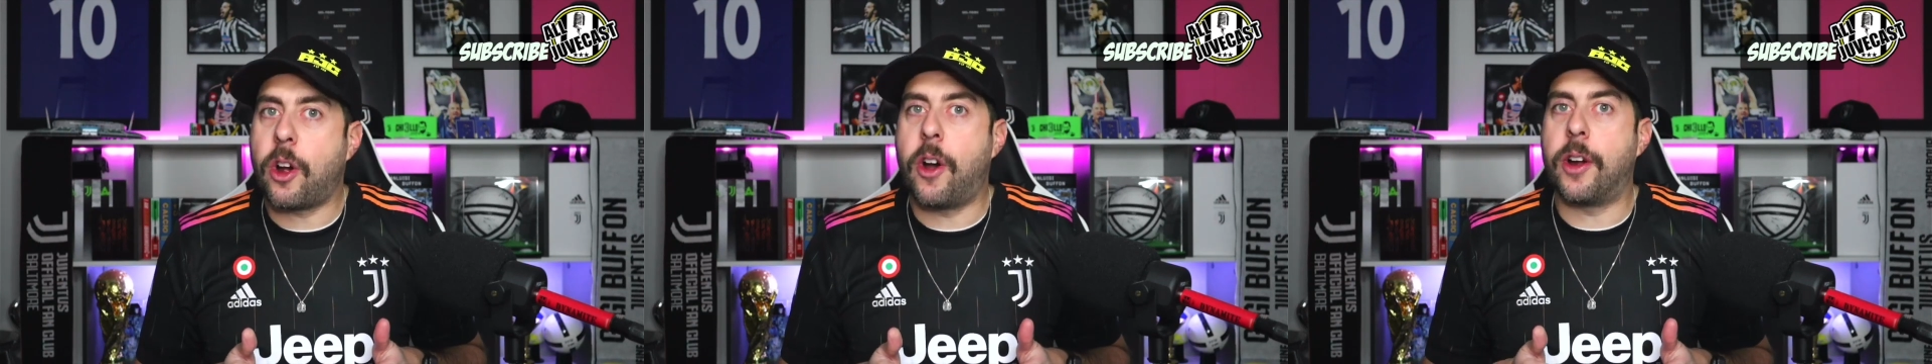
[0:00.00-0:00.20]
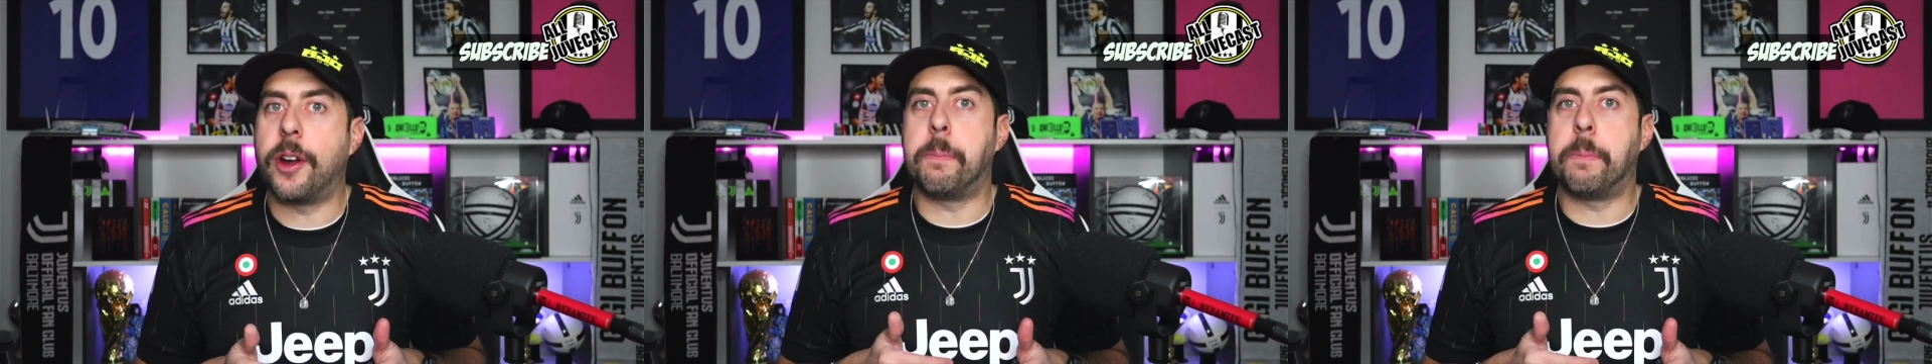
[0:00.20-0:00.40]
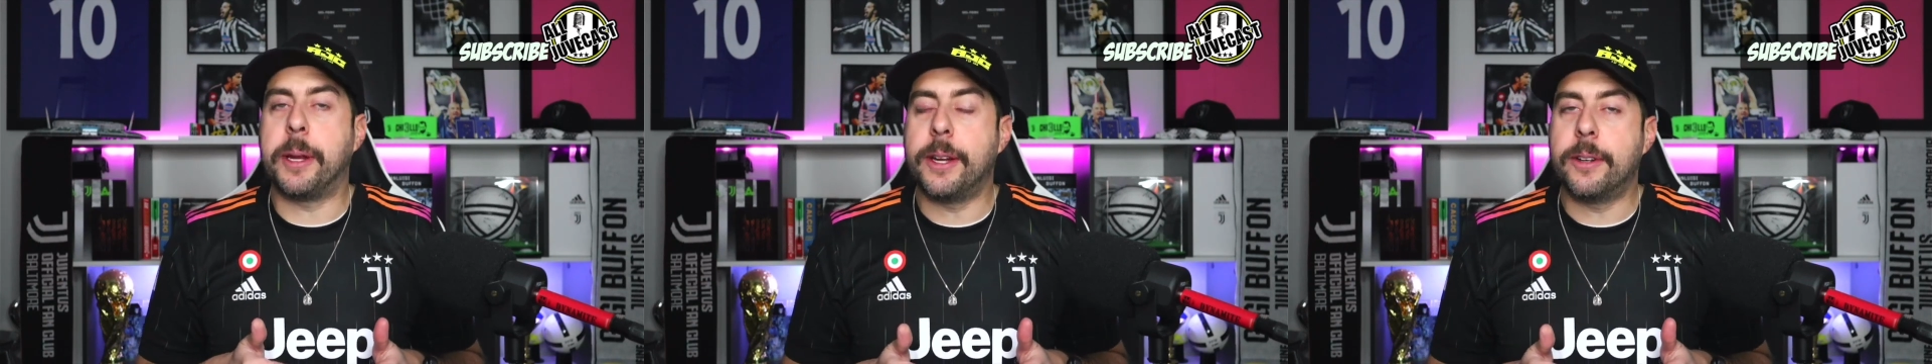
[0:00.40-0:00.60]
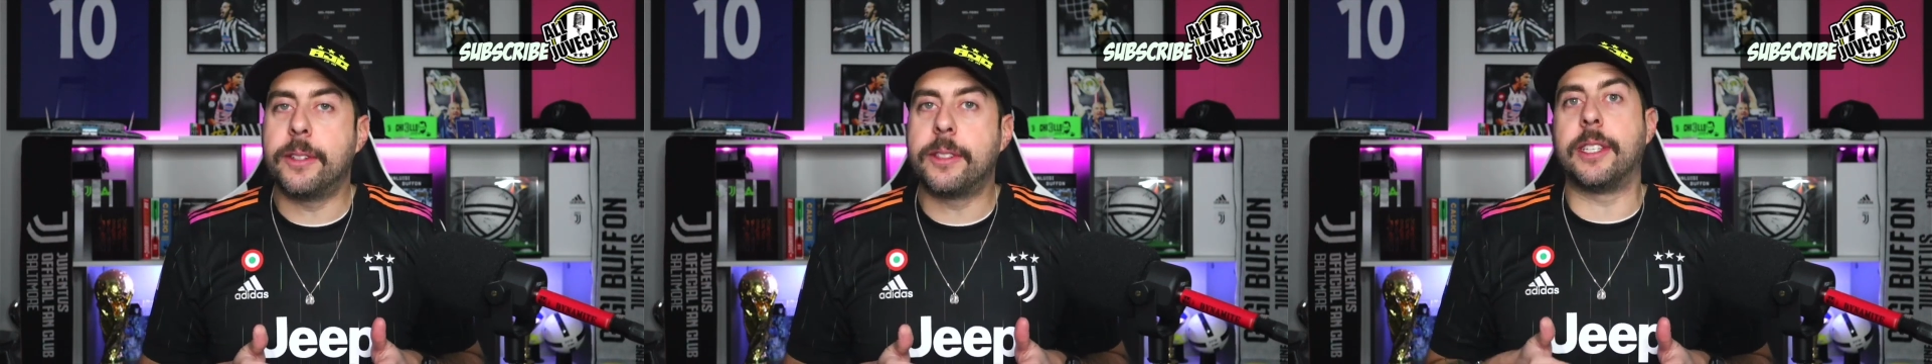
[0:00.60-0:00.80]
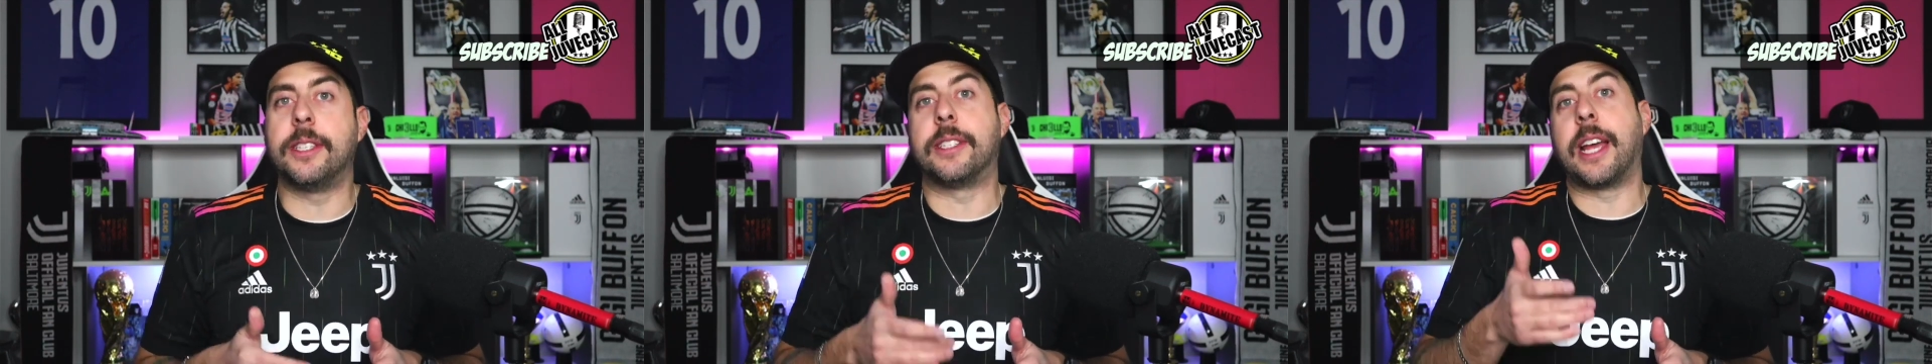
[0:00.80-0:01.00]
on
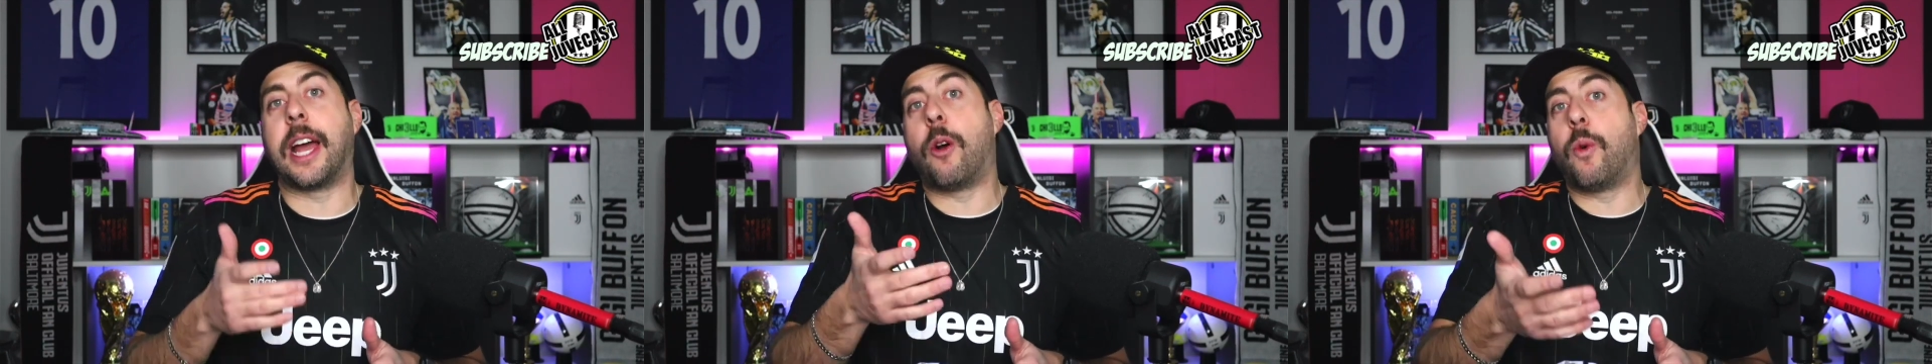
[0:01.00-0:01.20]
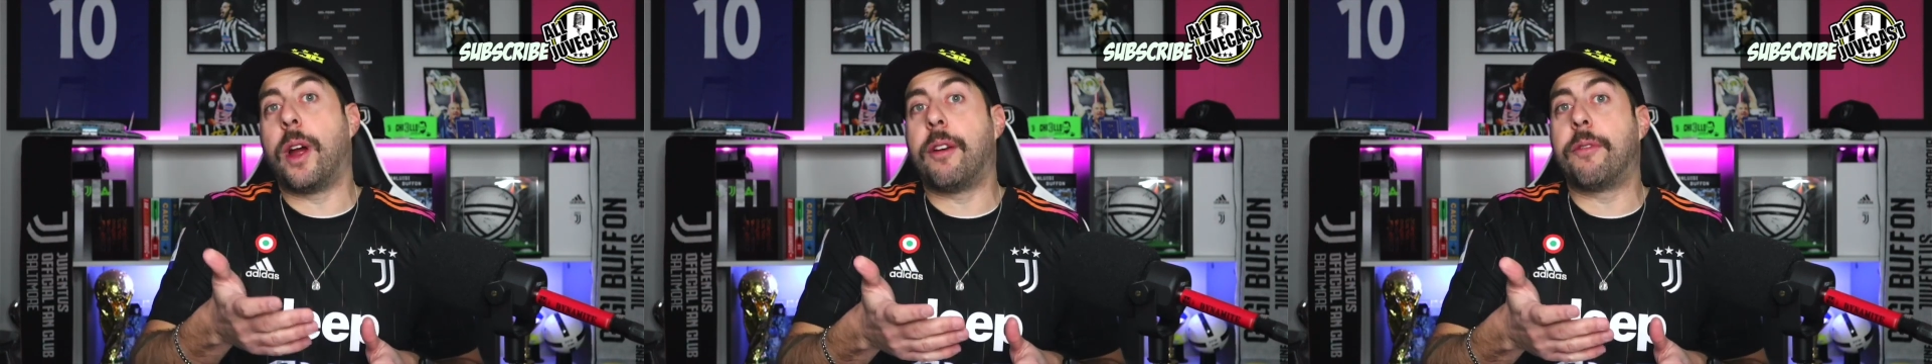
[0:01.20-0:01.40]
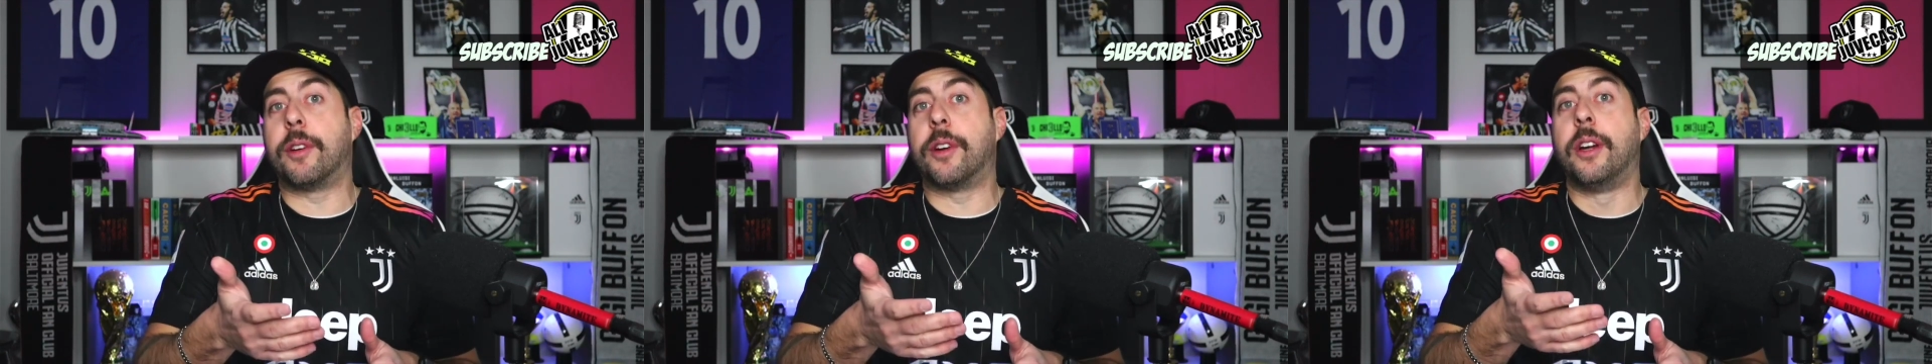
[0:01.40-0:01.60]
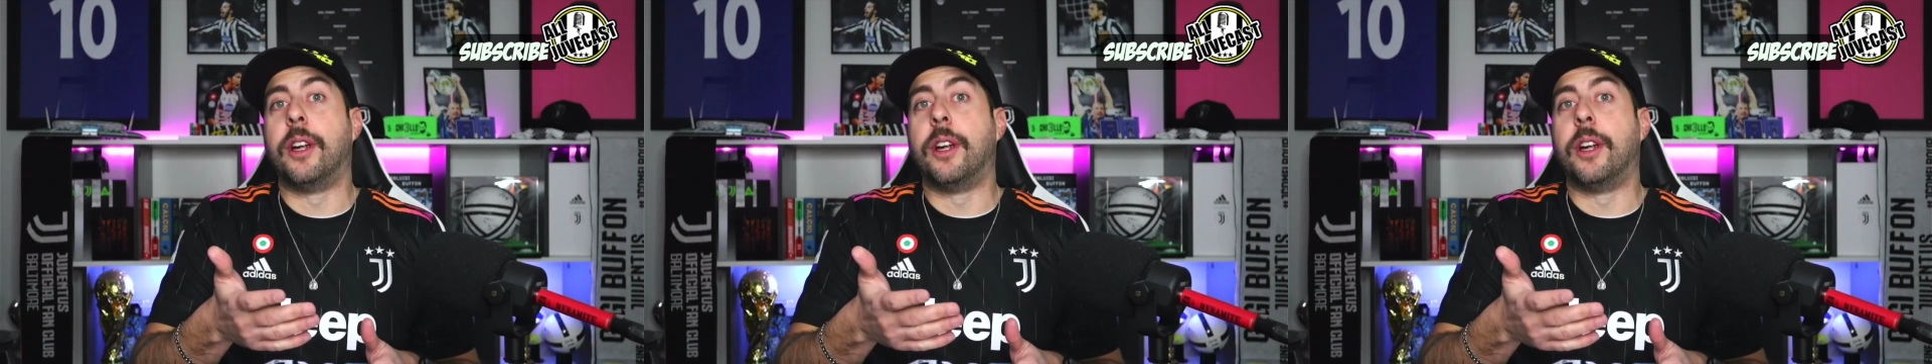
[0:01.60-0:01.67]
appearances. However,